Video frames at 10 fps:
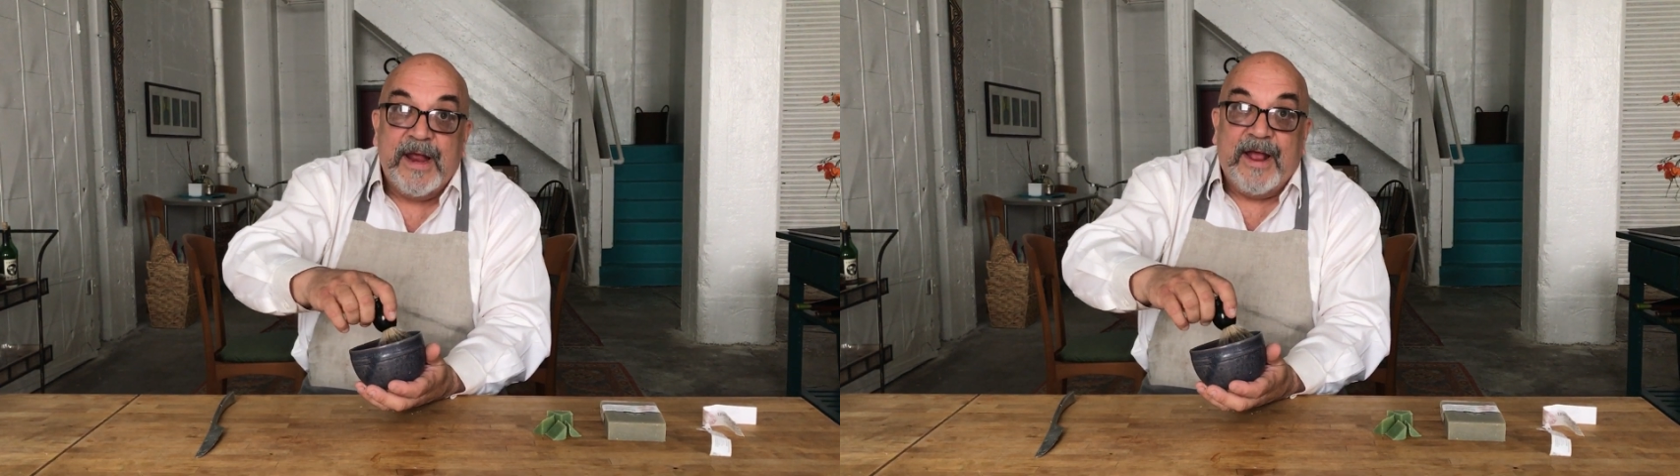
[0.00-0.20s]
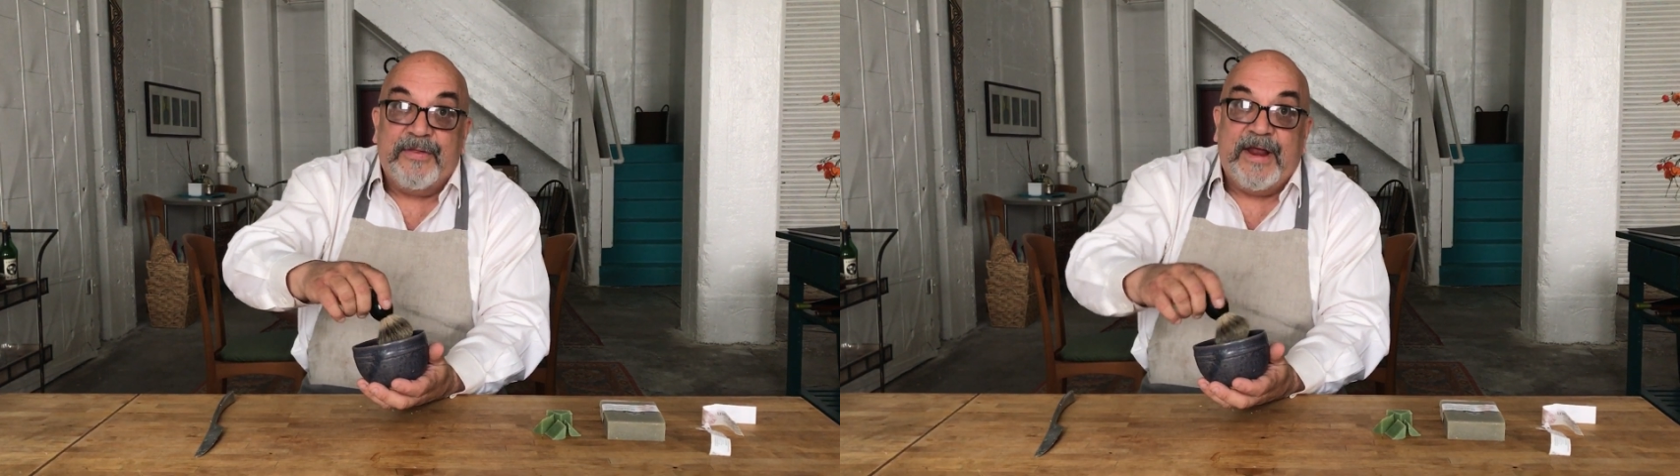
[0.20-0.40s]

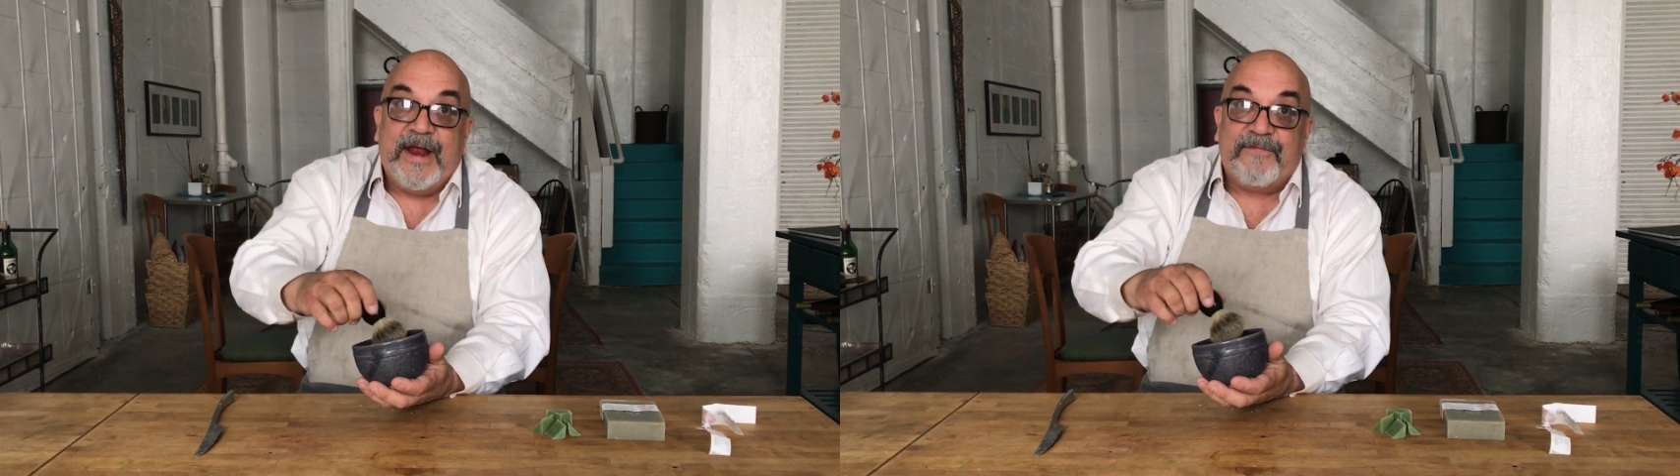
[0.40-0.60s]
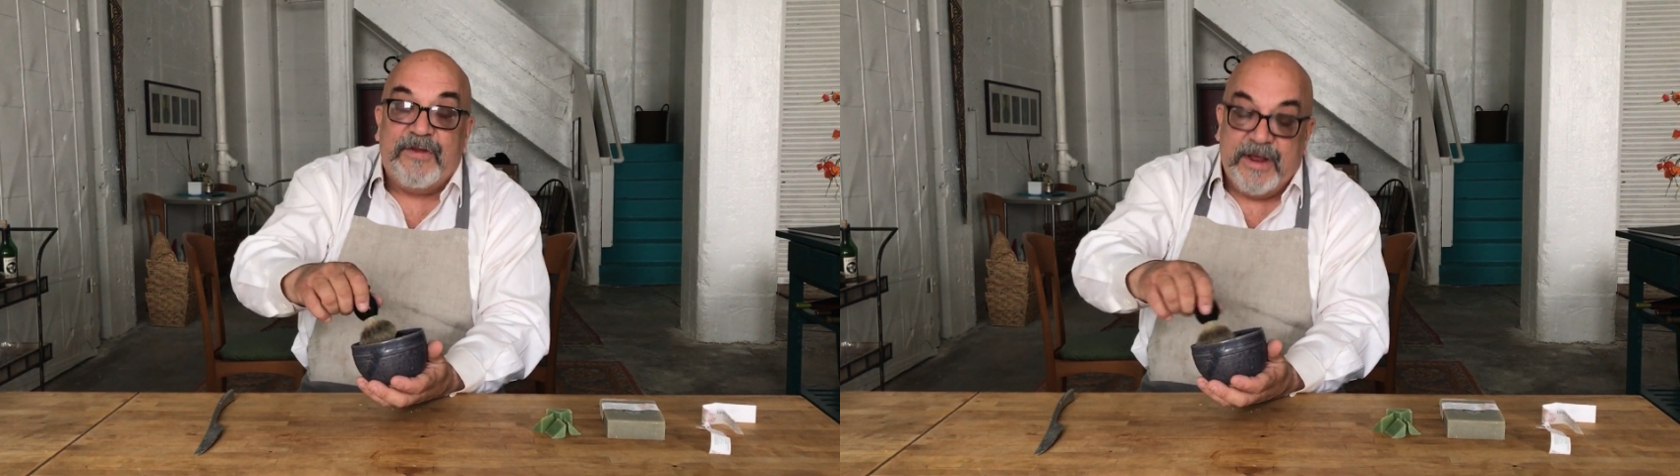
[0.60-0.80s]
And then
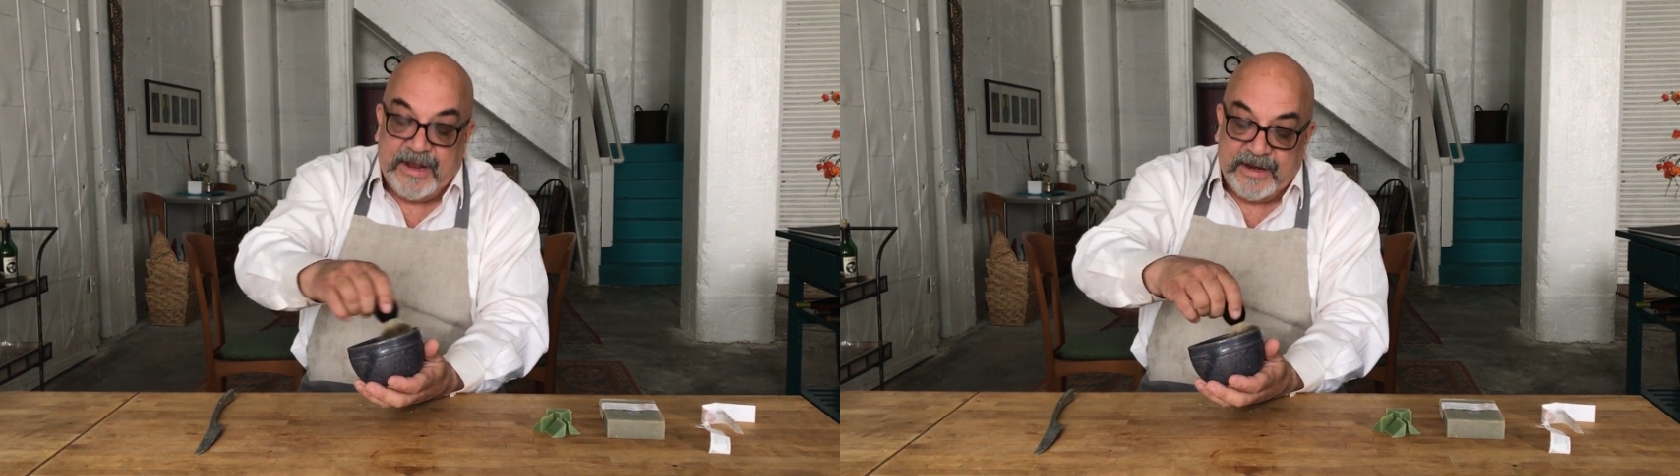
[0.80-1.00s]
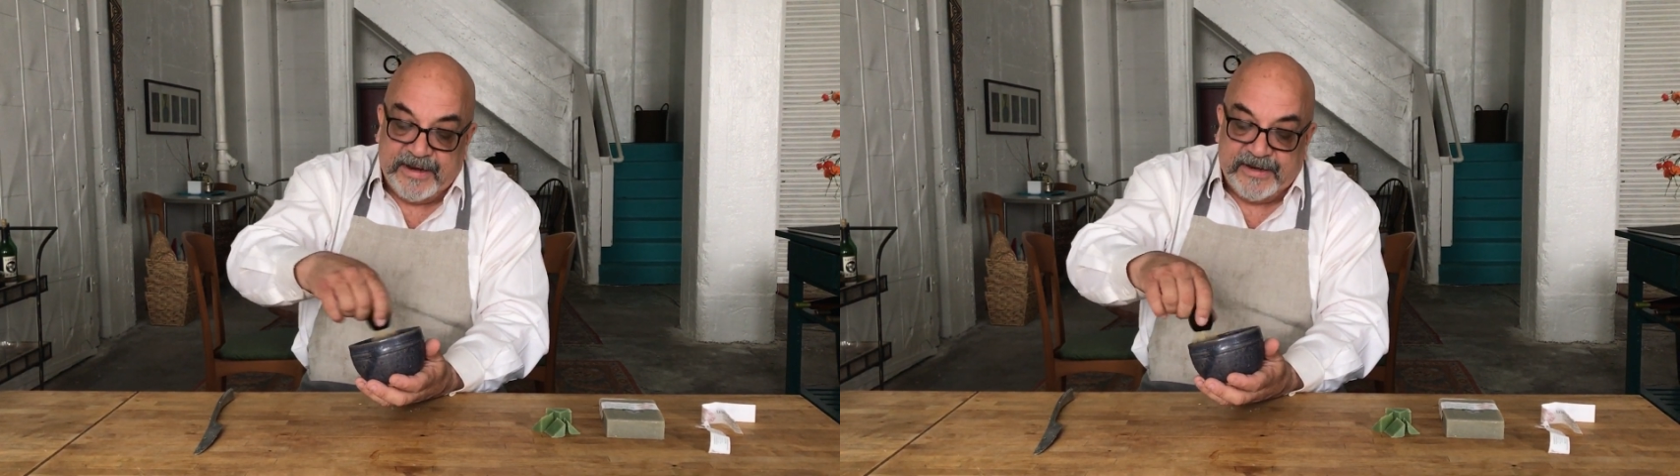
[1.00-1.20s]
after you
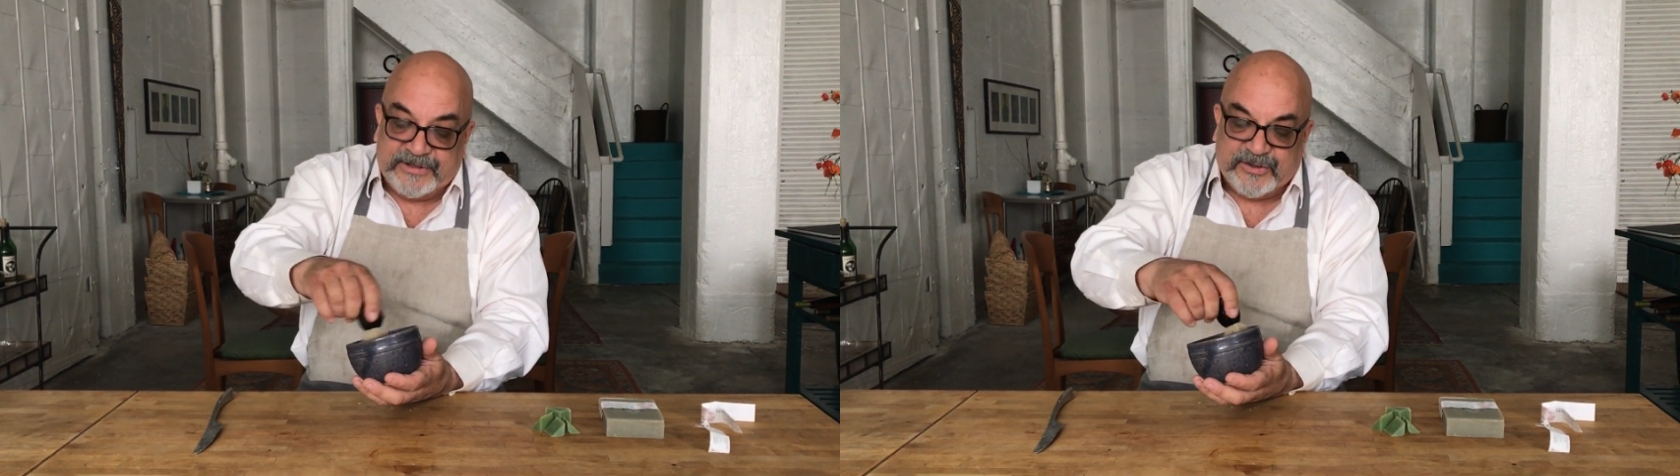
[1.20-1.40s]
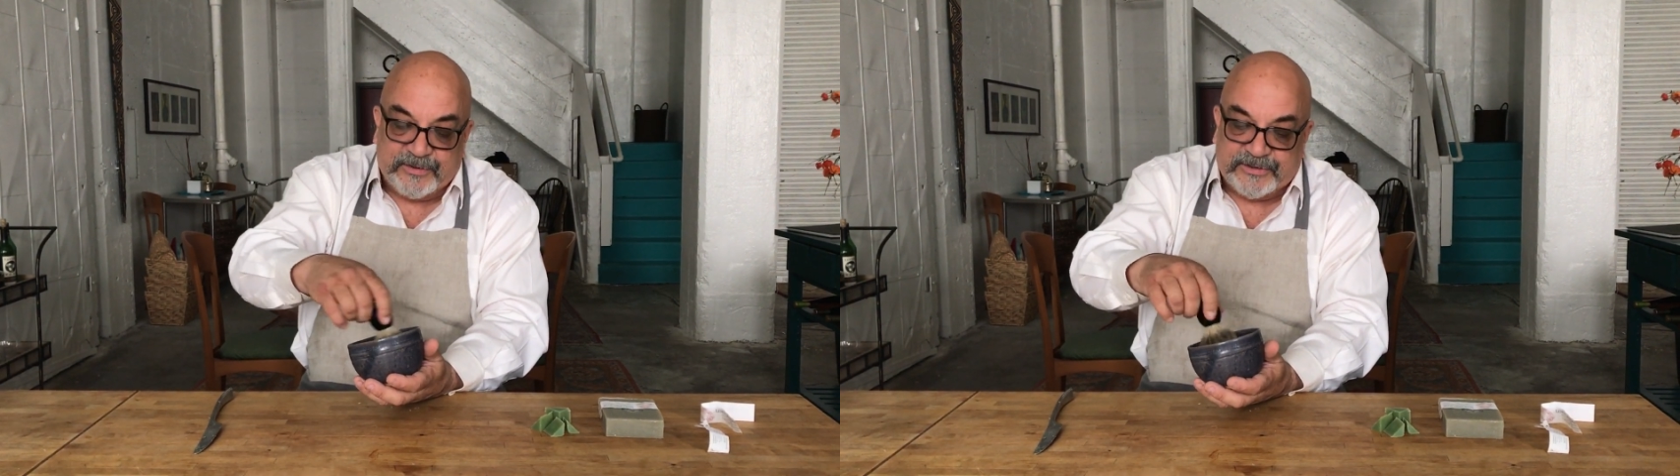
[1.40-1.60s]
get it
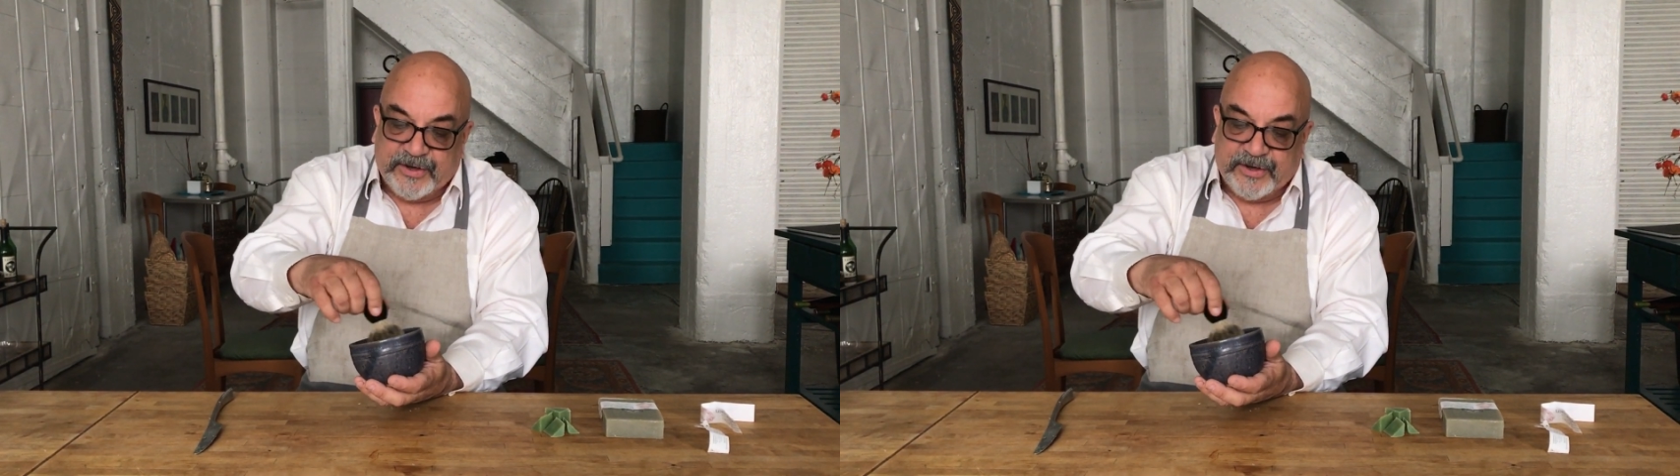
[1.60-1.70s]
starts